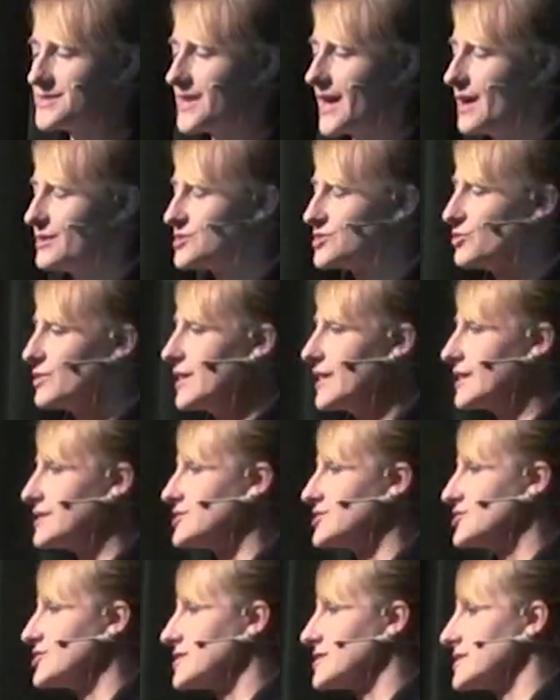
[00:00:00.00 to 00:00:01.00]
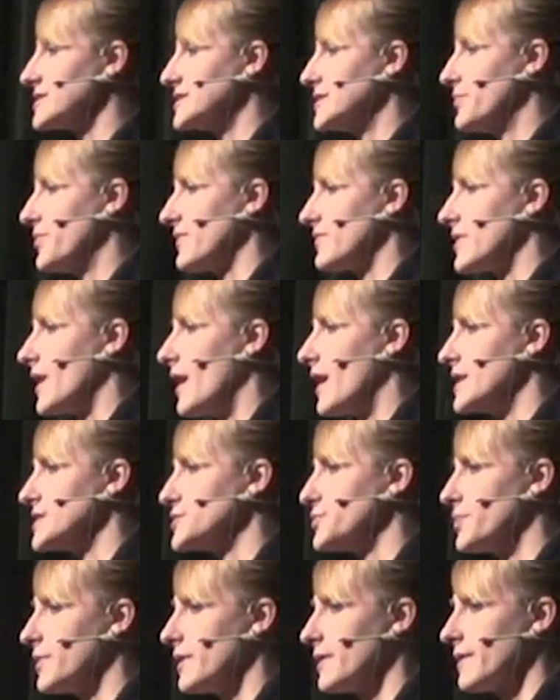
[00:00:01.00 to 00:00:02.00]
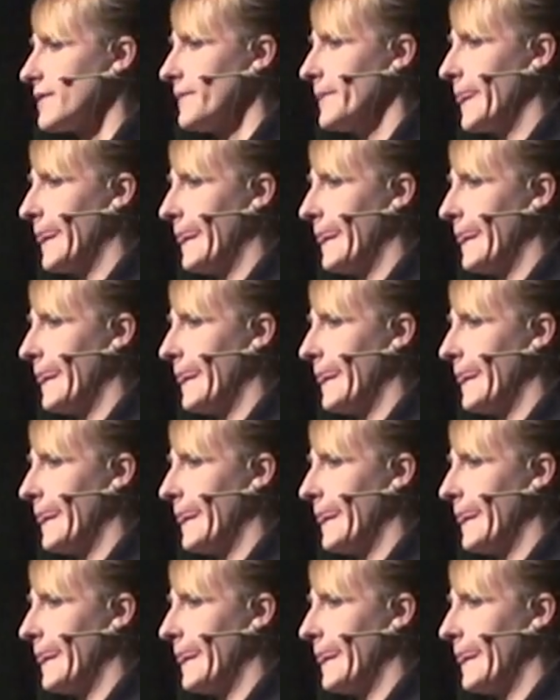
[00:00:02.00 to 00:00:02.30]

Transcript: down to it, it's just the tip of the iceberg.